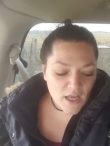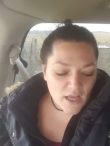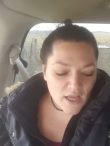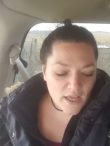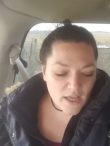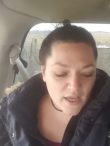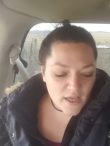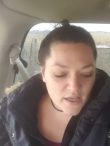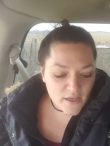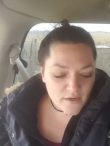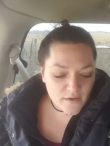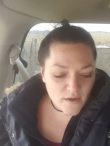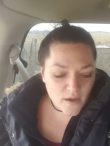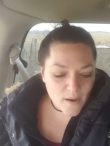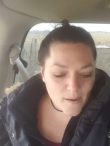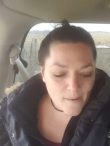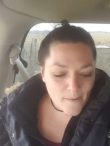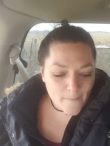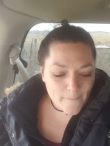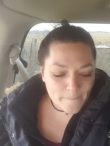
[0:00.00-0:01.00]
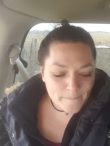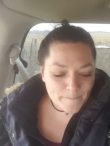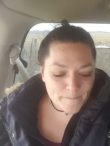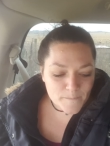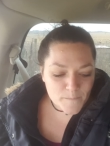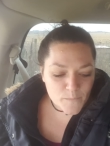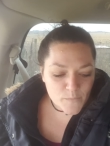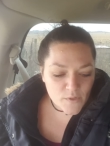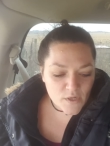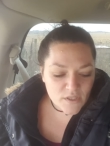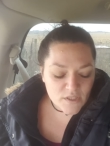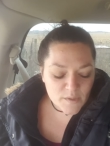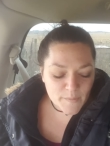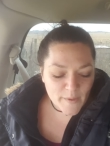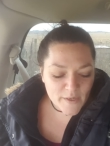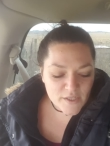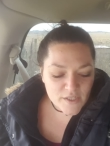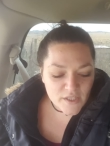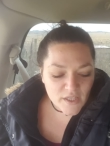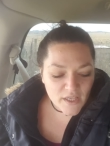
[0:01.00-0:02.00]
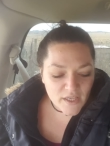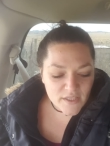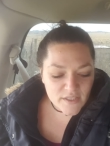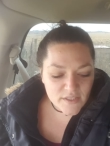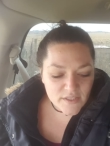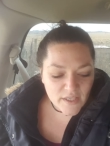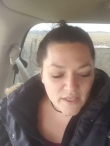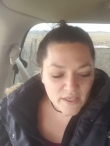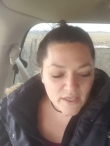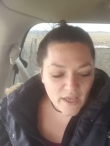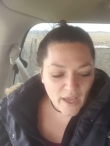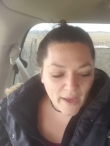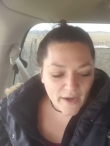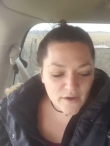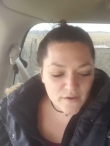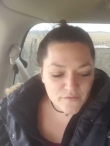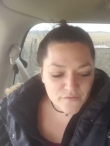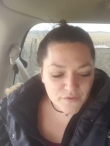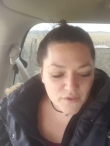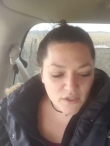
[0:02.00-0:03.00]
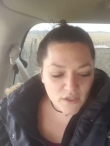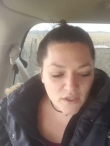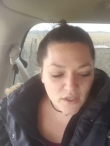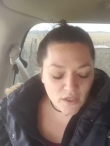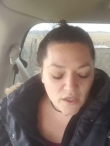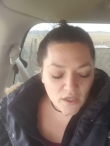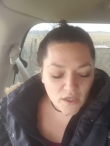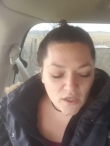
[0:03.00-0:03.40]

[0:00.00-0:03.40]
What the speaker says: and especially as like kind of a